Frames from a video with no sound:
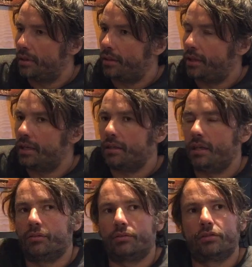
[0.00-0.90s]
I think
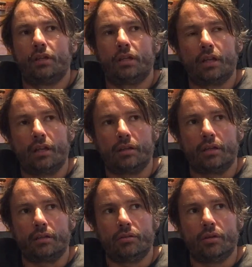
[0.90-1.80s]
it's
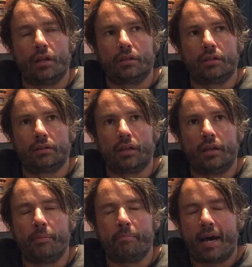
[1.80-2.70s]

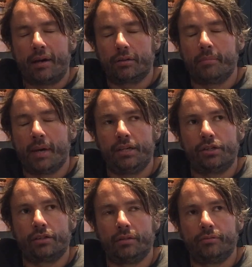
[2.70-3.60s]
an
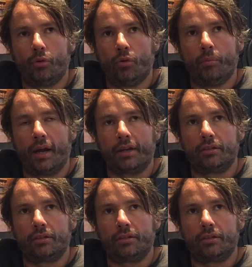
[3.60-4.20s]
amalgamation of all my